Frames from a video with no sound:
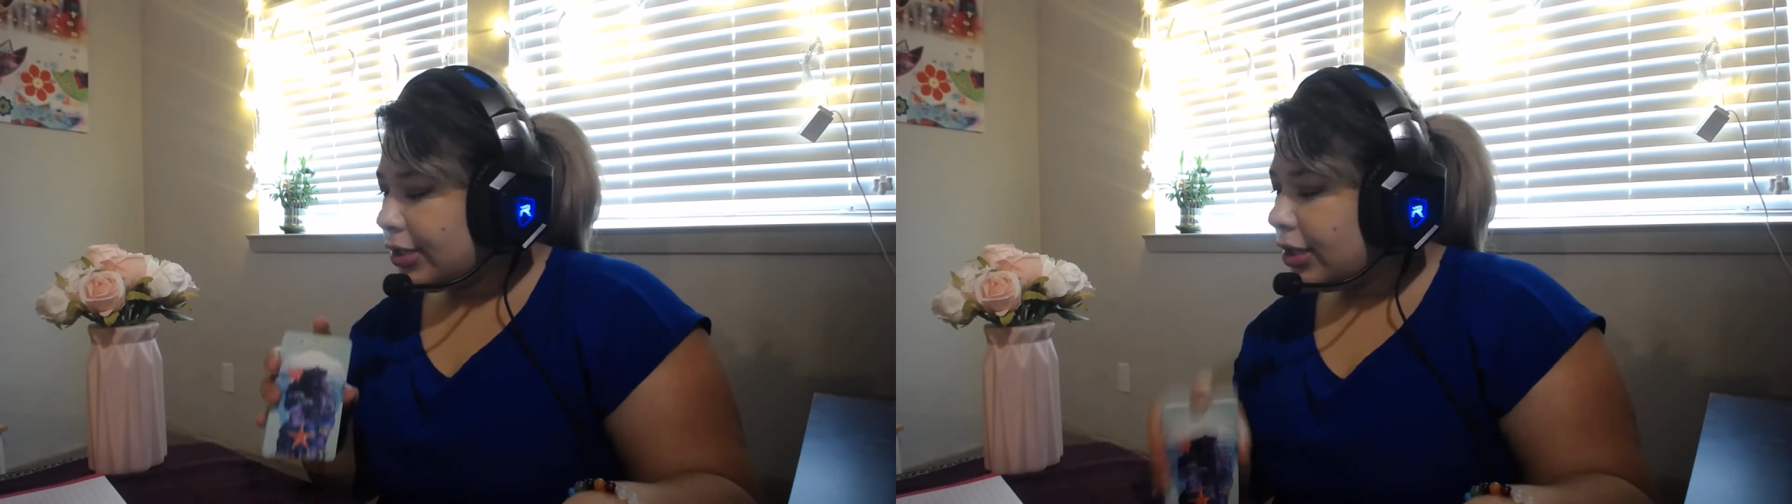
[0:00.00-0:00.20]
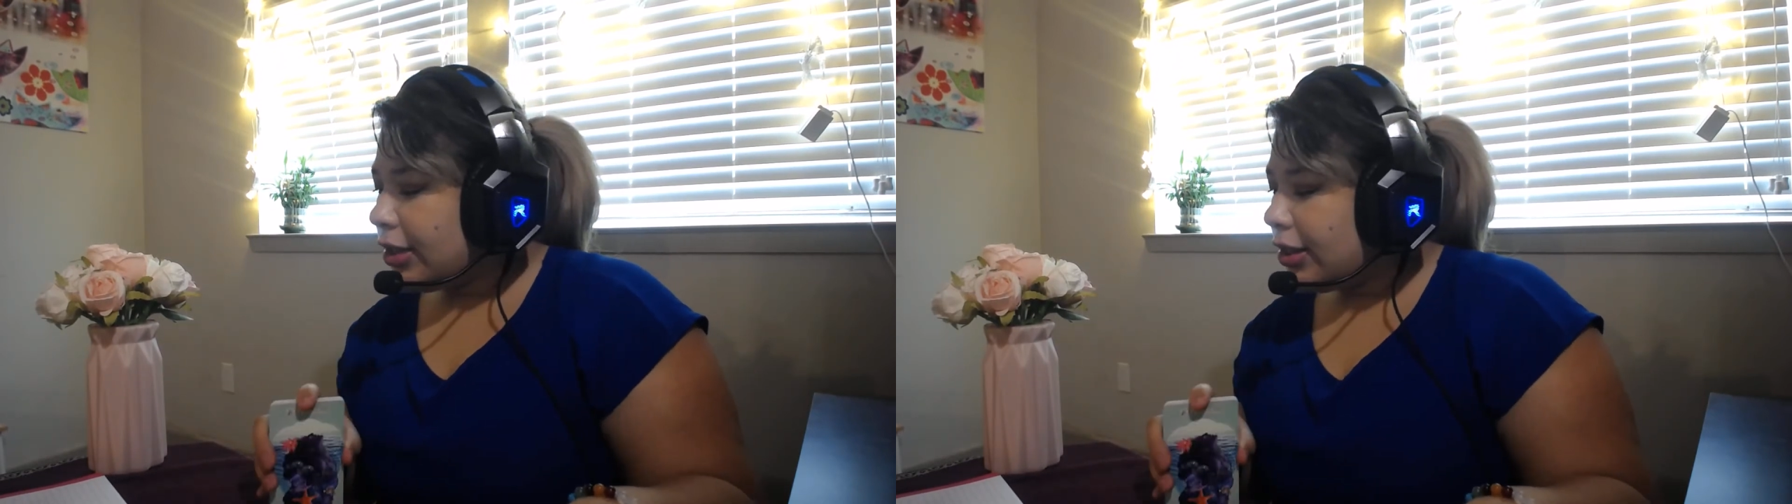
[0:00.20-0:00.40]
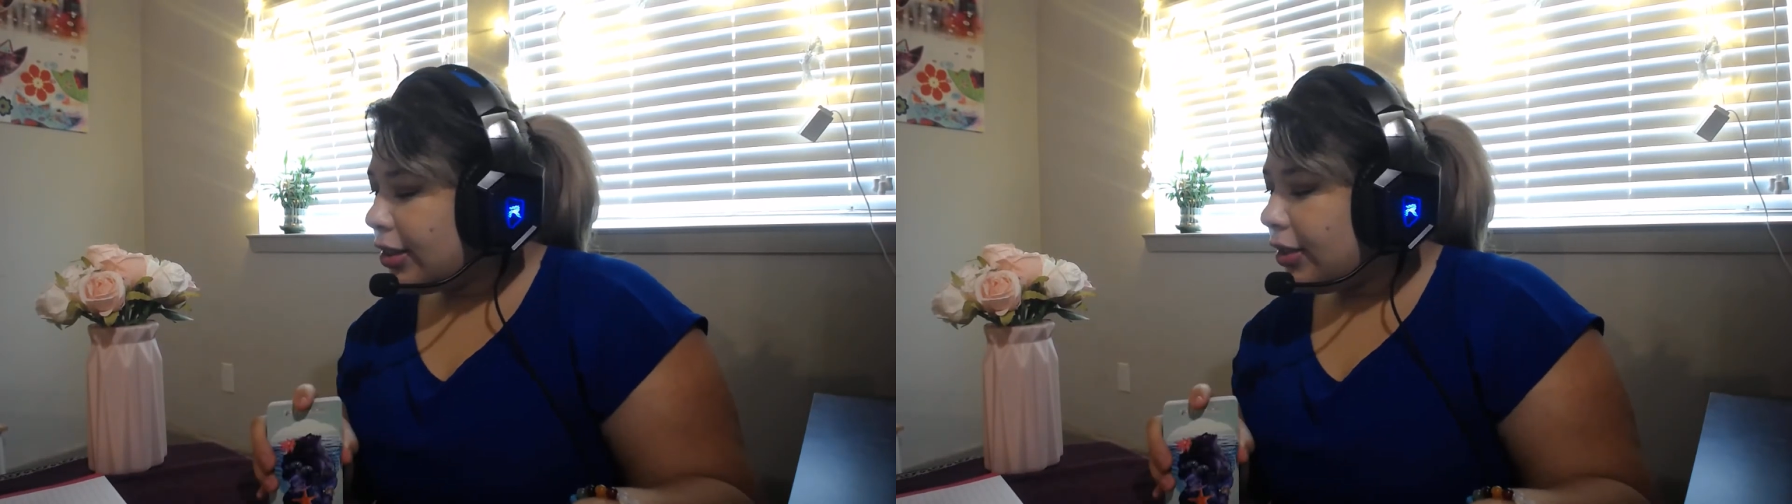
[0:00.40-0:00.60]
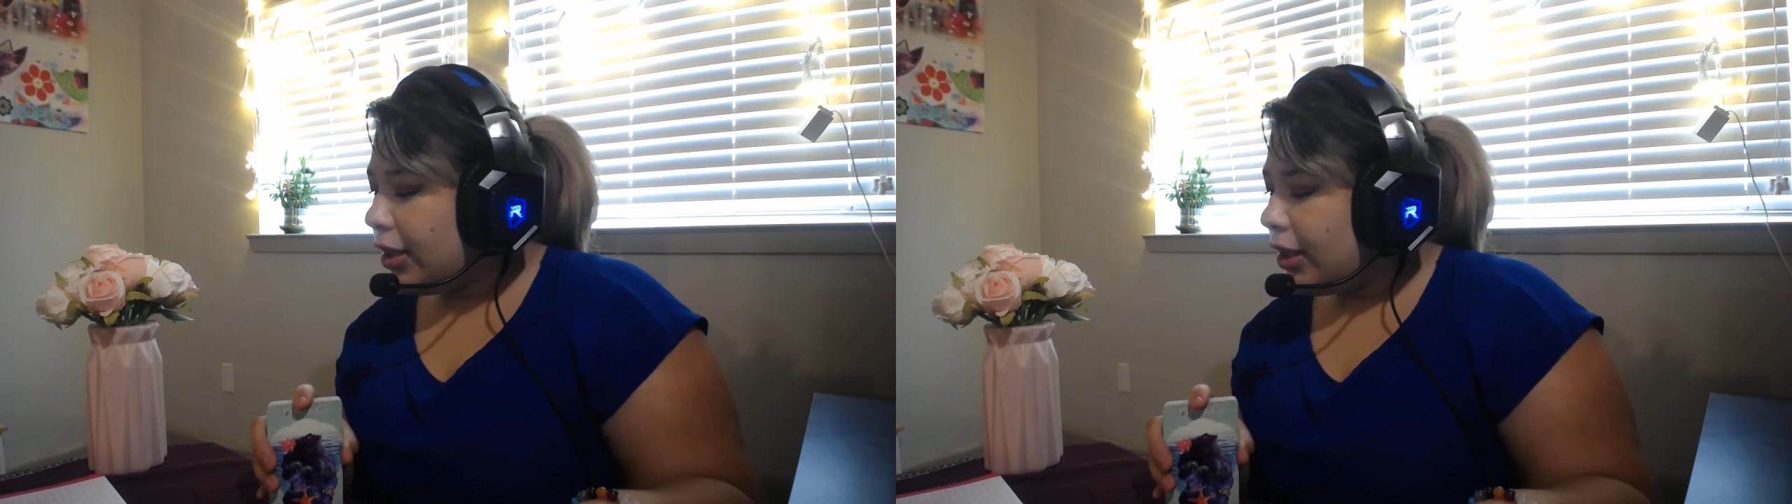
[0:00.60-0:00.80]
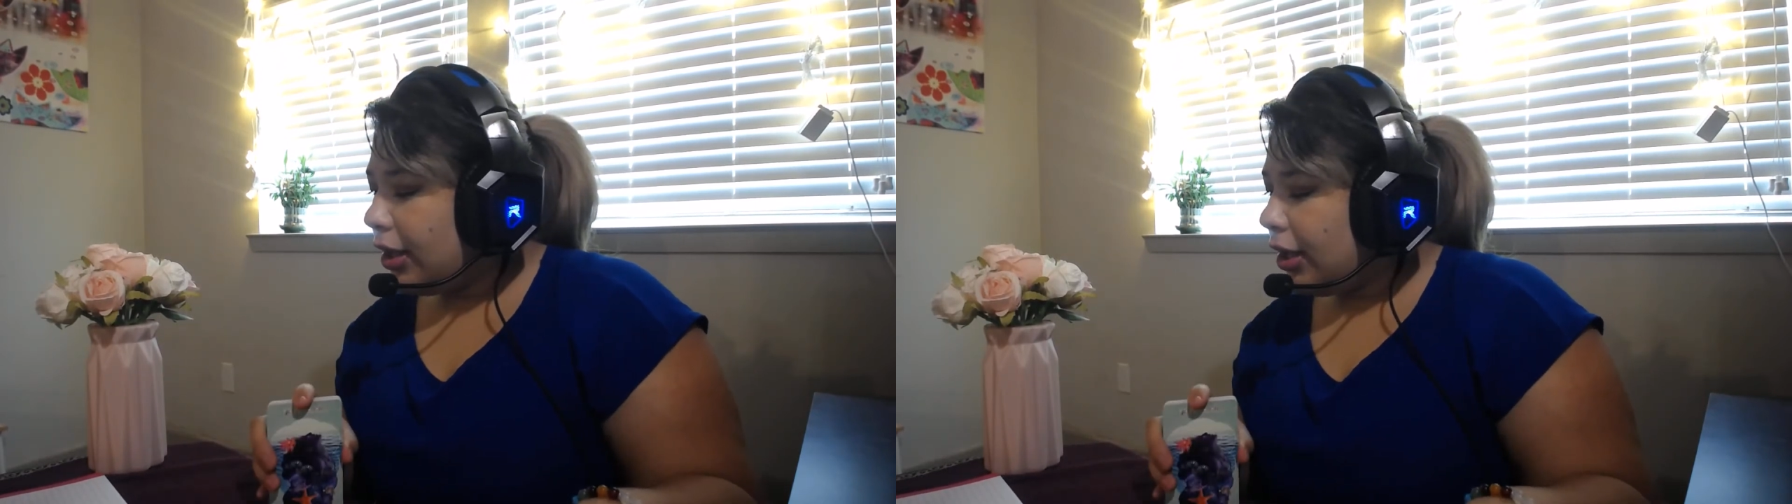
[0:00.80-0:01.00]
and
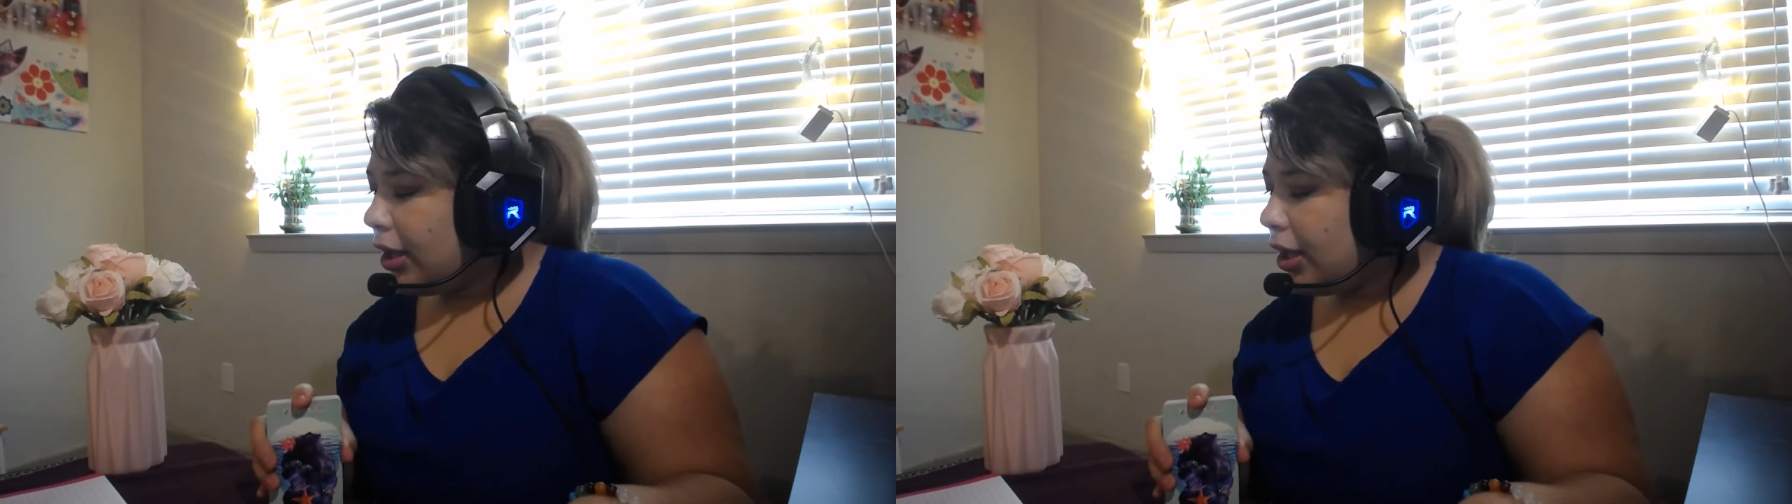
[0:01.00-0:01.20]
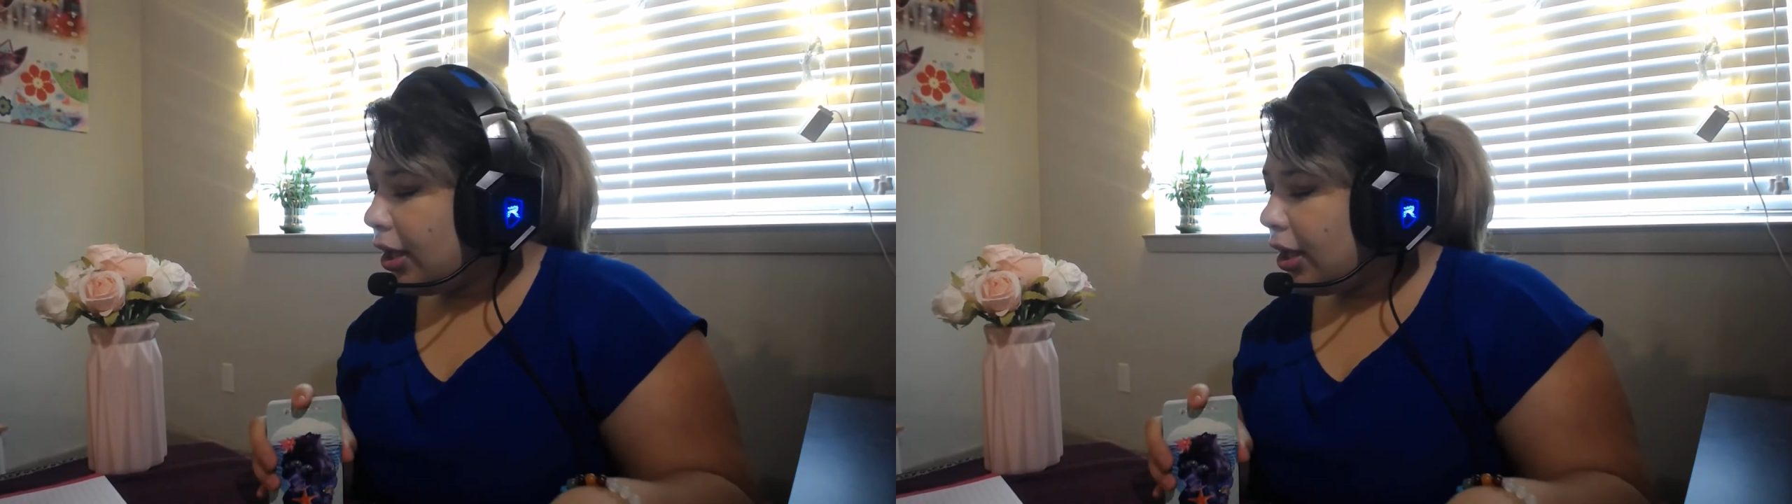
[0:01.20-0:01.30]
the